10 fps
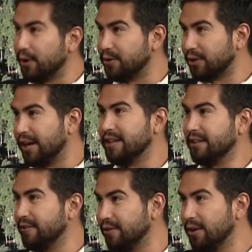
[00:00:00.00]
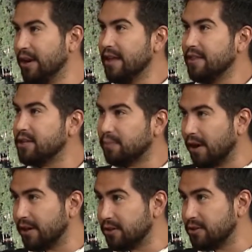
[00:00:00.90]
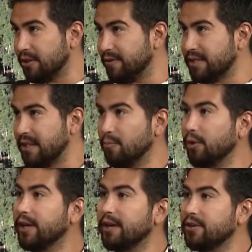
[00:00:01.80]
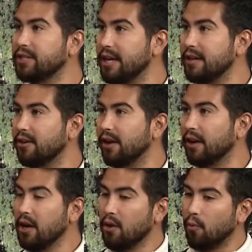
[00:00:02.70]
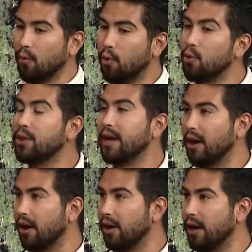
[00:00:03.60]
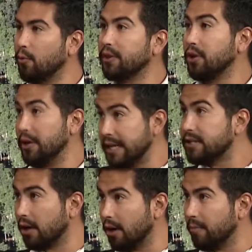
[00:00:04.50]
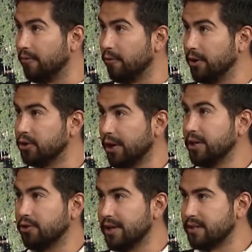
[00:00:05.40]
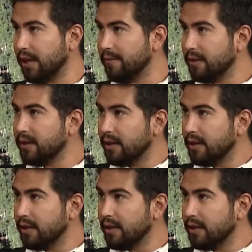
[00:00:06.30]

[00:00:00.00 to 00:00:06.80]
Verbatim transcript: you try and deliver this product or service to them really understanding who they are and what their needs are before you try and address Correct. that